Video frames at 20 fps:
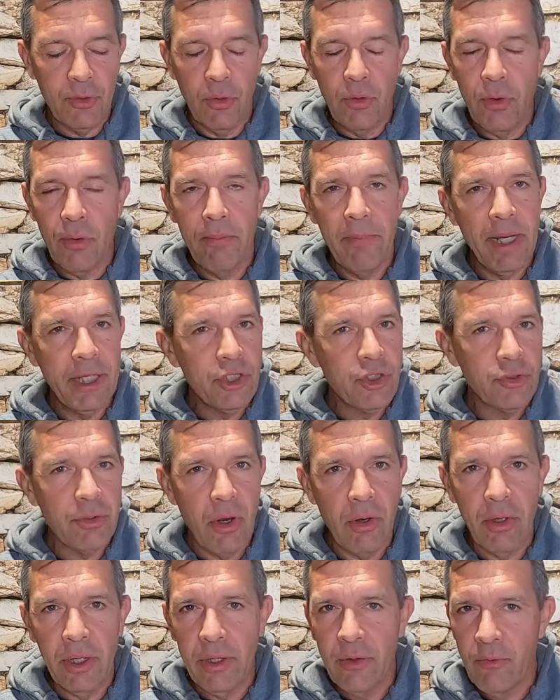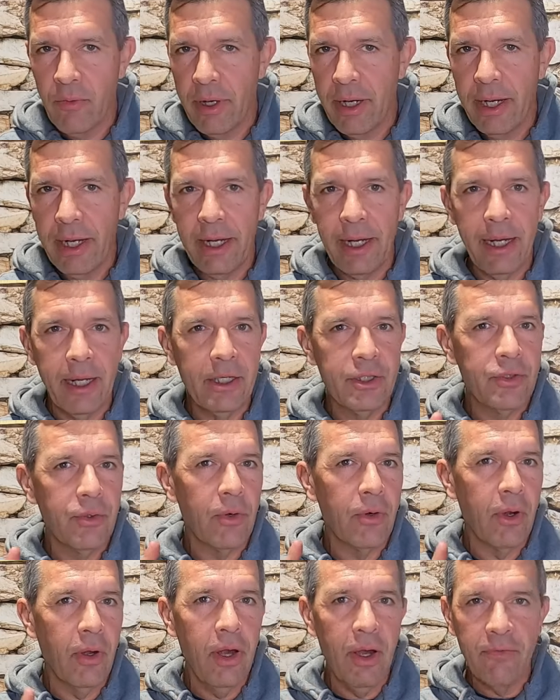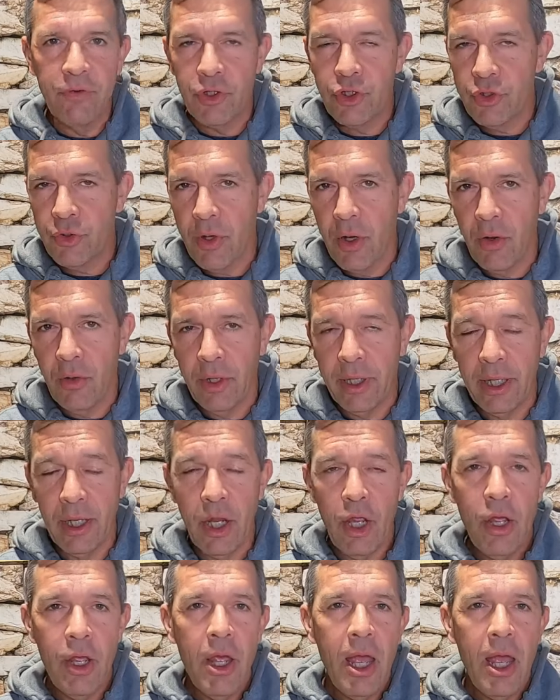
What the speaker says: or mid-strolling rigs, or hover strolling.